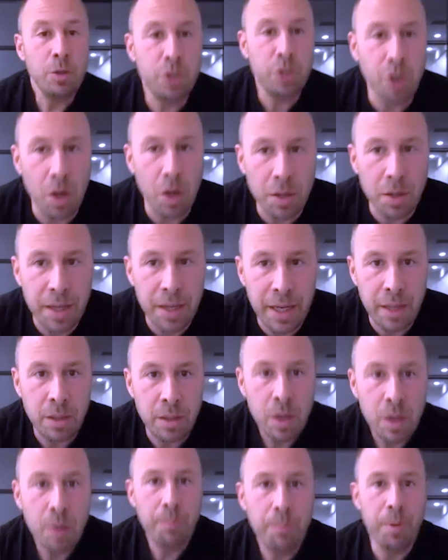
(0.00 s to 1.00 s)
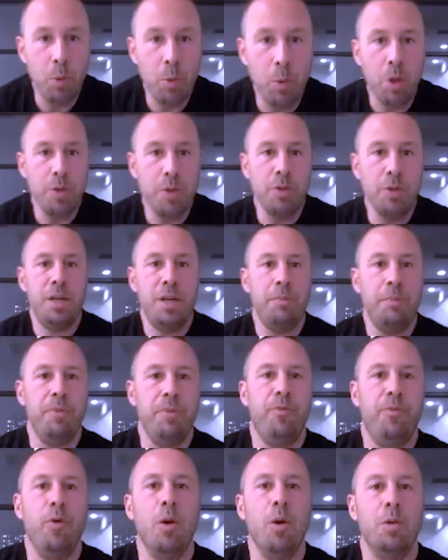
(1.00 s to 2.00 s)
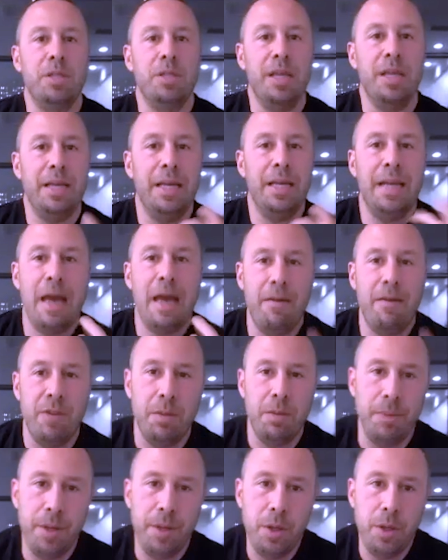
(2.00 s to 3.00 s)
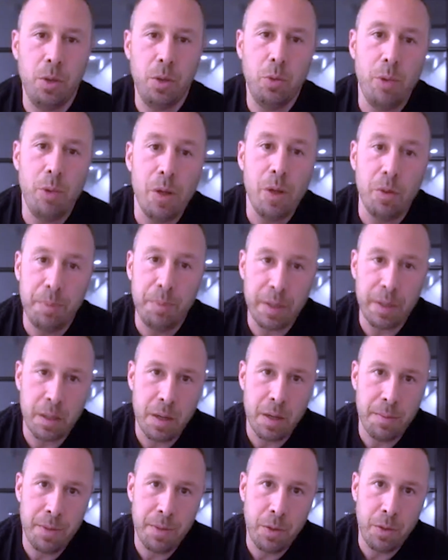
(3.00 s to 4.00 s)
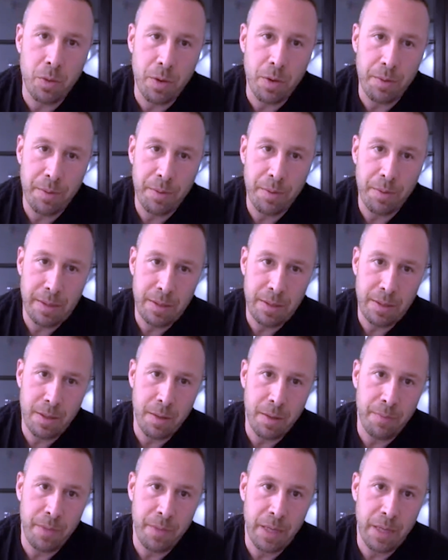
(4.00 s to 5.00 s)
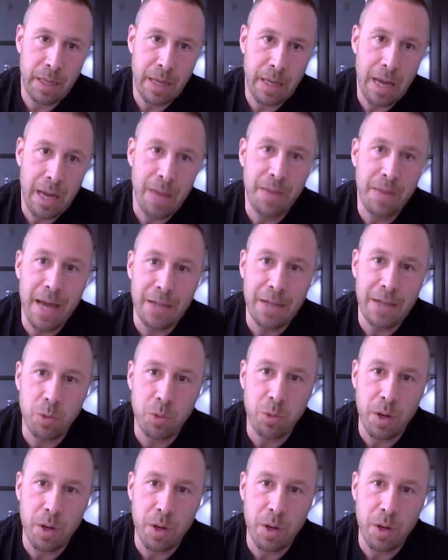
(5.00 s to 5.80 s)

Darlene. But what you said before was that inevitably you will become annoyed by something. Yes, it's and that's true.